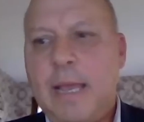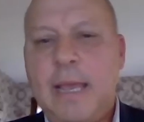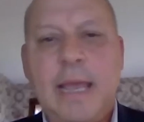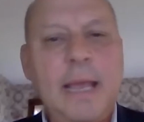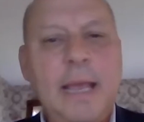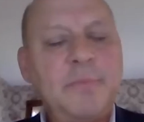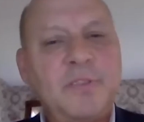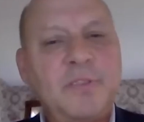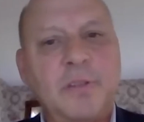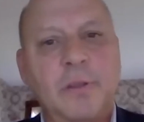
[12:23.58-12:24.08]

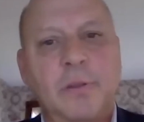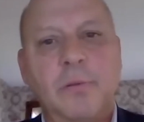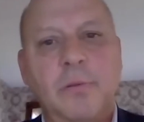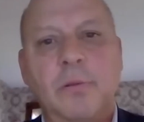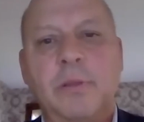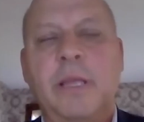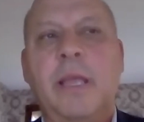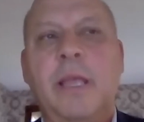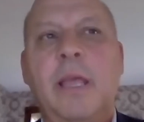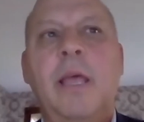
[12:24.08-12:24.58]

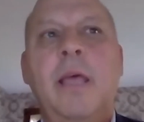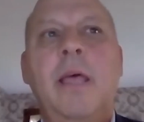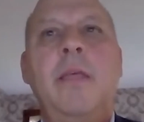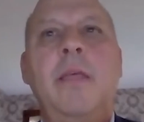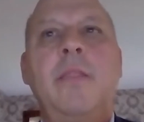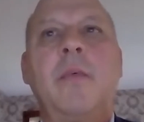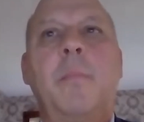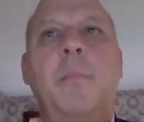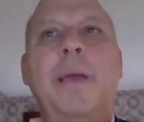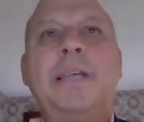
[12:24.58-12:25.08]
Absolutely. Yeah.
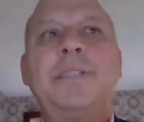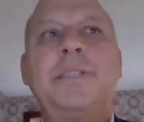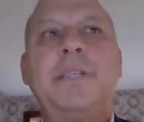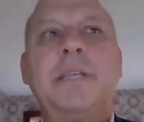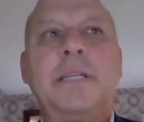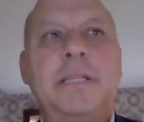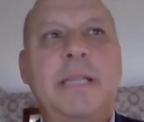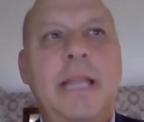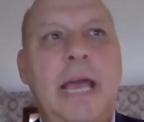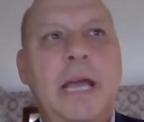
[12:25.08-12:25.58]
The
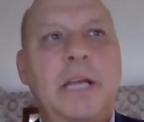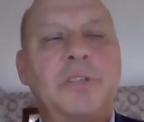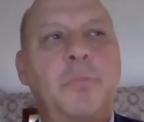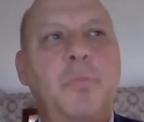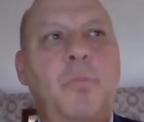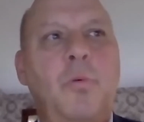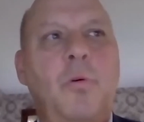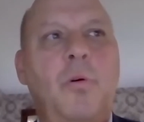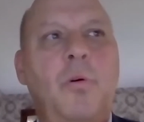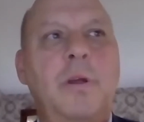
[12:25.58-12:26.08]
basic
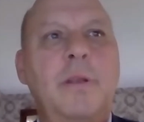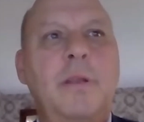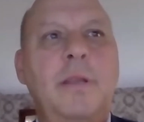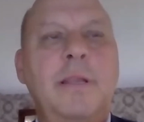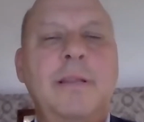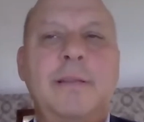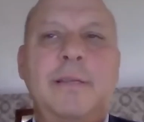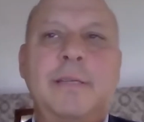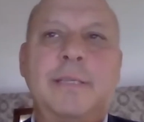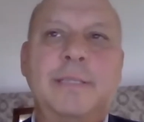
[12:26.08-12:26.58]
dashboard
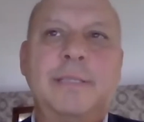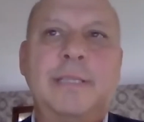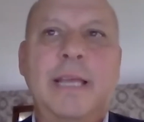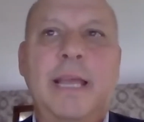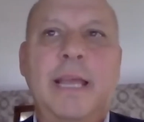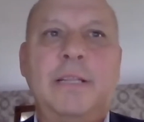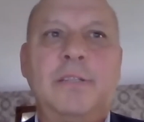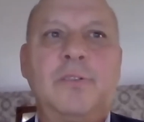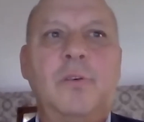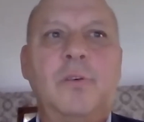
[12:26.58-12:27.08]

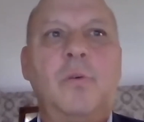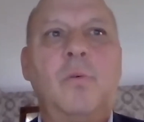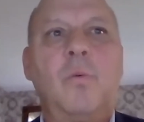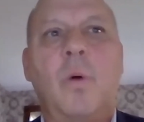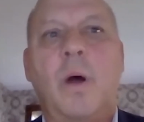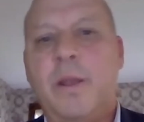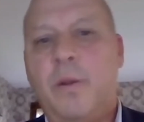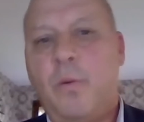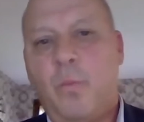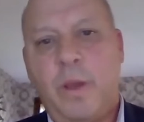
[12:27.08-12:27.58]
contains who,
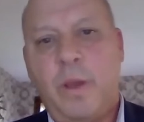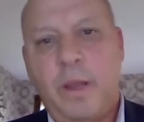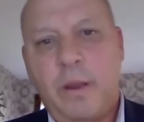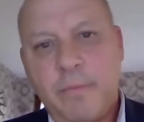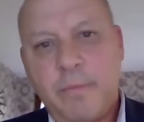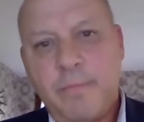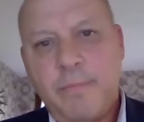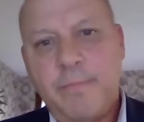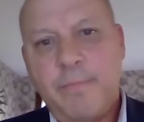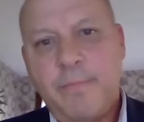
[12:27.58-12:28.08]
what, and where.
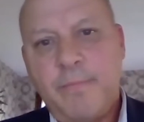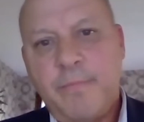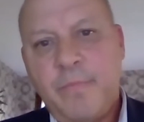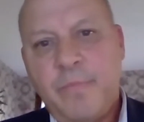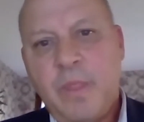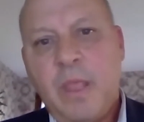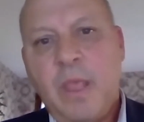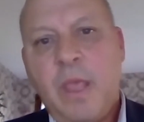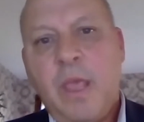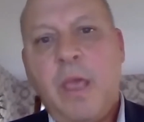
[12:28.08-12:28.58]

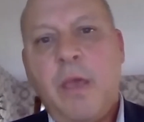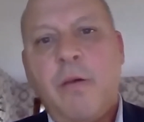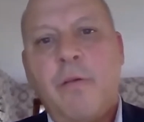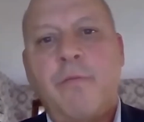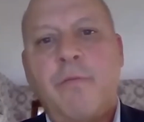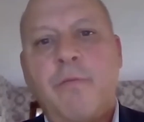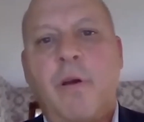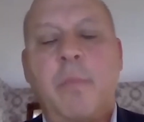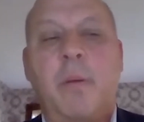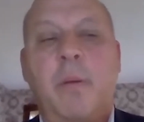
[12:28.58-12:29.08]

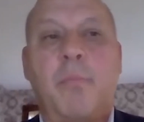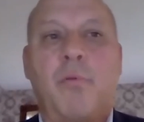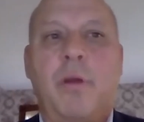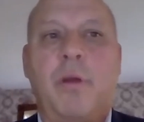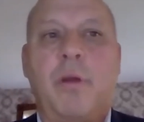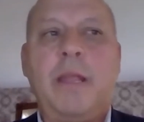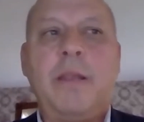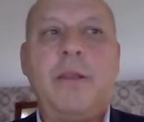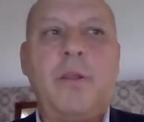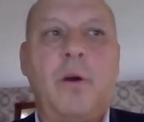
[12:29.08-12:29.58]
From a
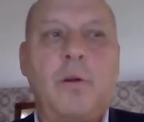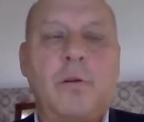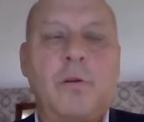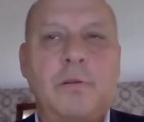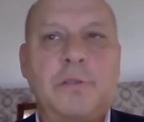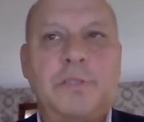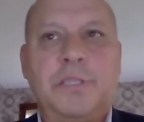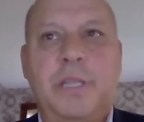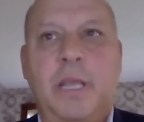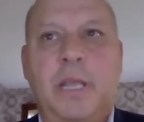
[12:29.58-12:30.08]
brand
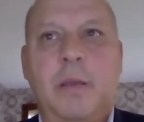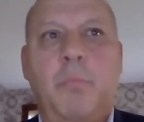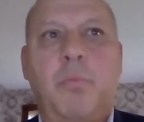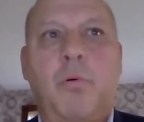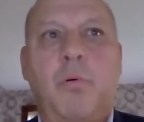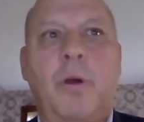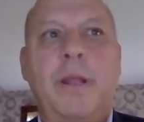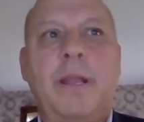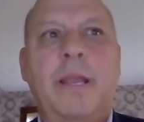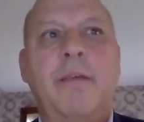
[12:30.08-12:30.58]
owner's
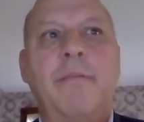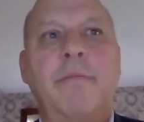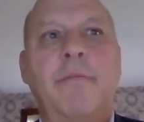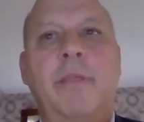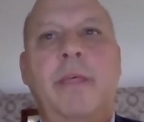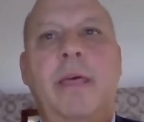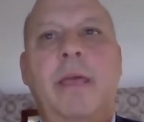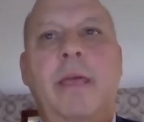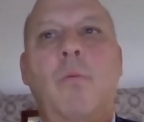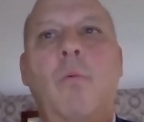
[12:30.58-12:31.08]
standpoint, if
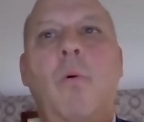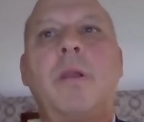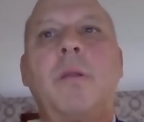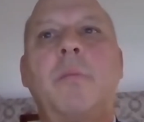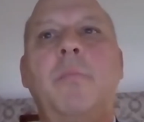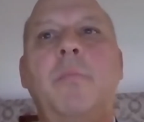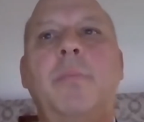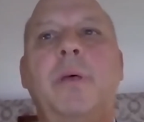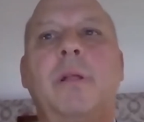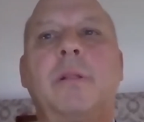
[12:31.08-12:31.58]
they want
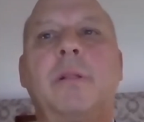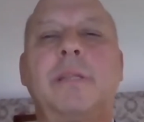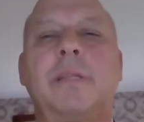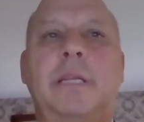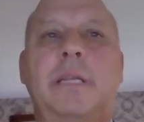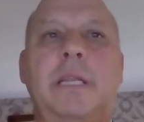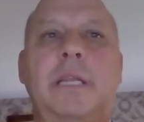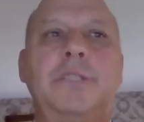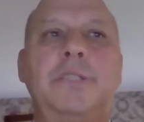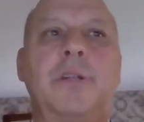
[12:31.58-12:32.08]
to build
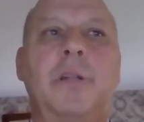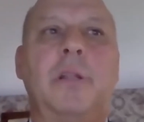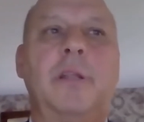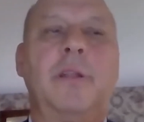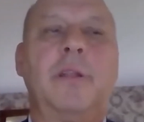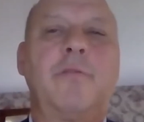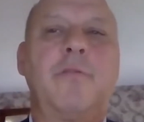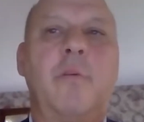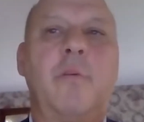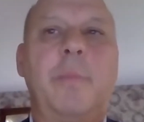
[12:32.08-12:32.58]

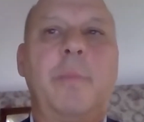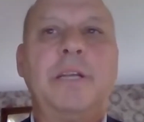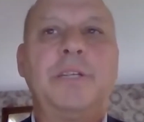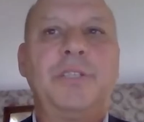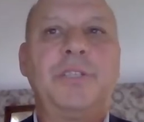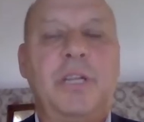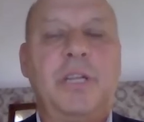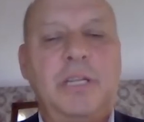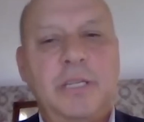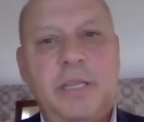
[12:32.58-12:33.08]
additional
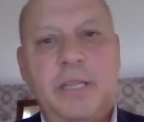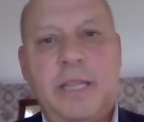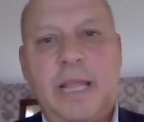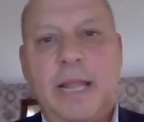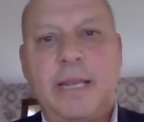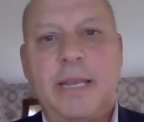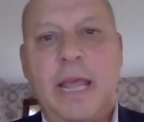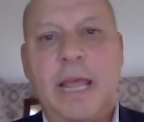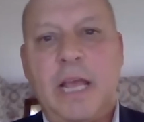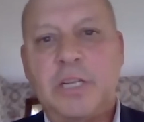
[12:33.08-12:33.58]
information into
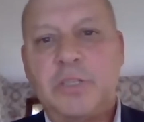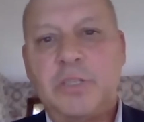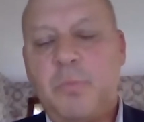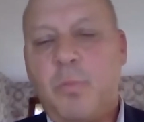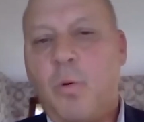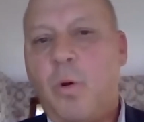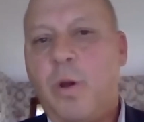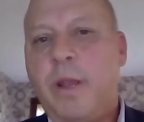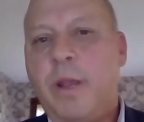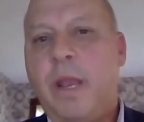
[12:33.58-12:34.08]
that
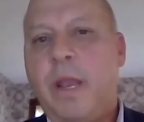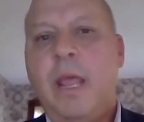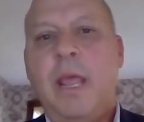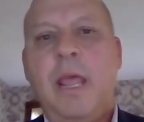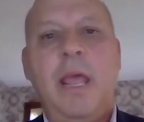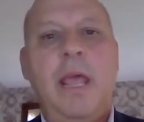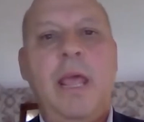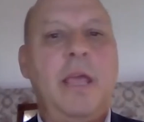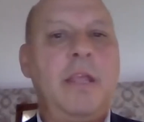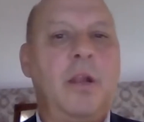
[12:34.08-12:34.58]
dashboard,
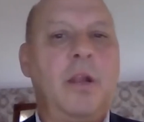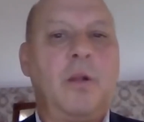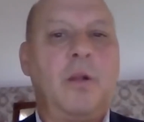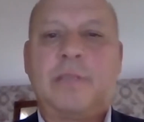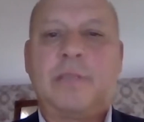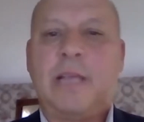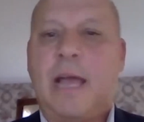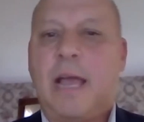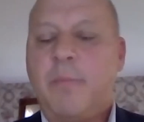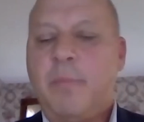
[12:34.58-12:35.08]

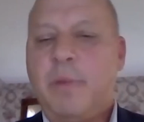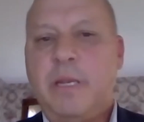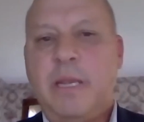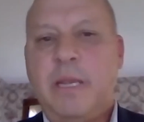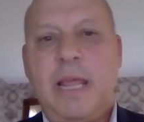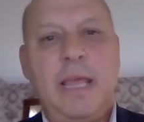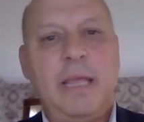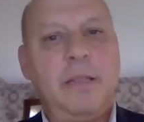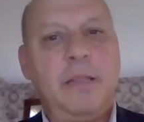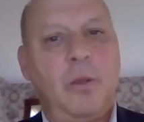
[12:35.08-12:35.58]
time of
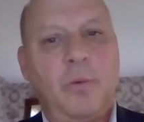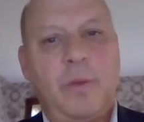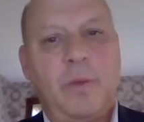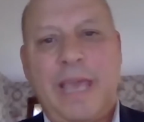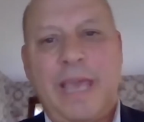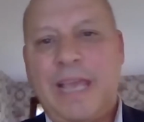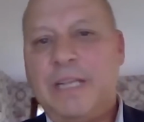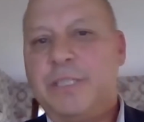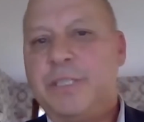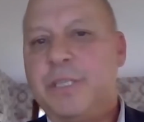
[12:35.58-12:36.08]
day,
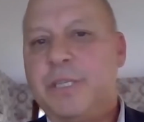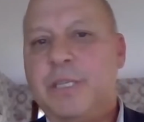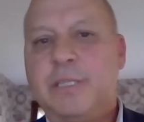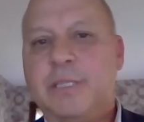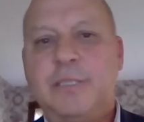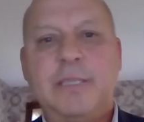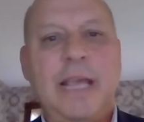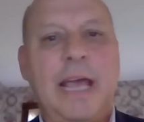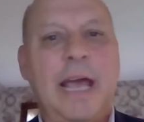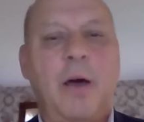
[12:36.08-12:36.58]

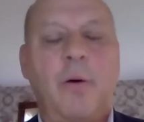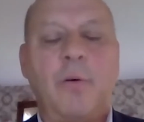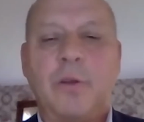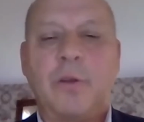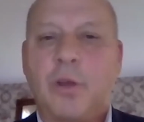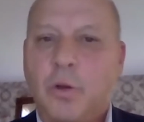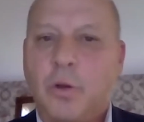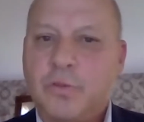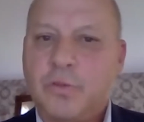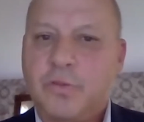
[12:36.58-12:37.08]
locations, how
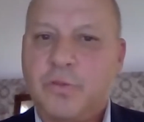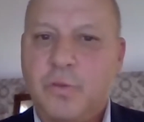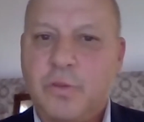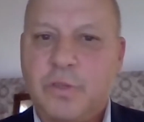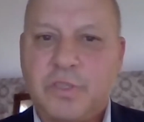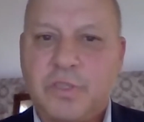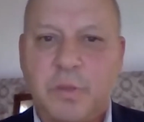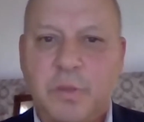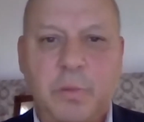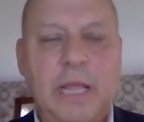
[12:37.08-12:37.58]
it goes through
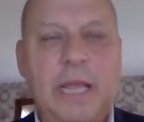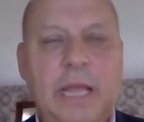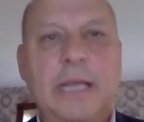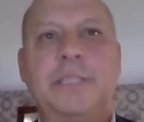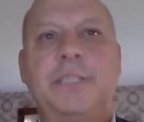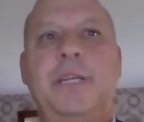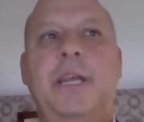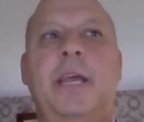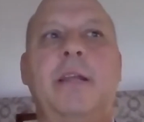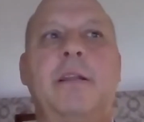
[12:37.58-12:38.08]
the supply
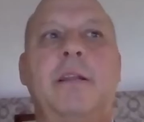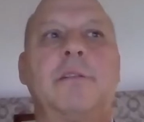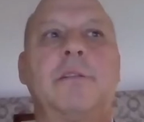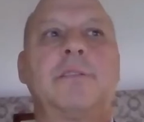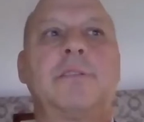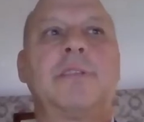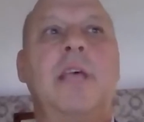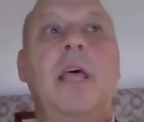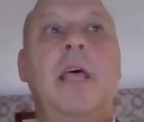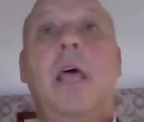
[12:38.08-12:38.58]
channels,